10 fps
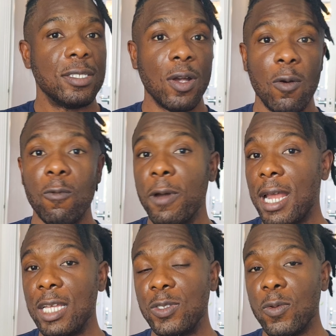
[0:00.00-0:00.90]
So
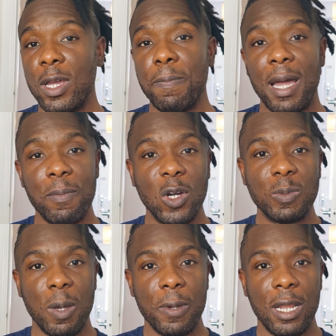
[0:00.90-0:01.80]
when I sorted by
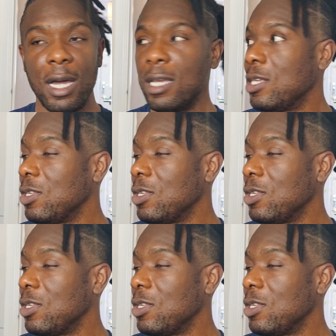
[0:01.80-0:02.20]
most popular,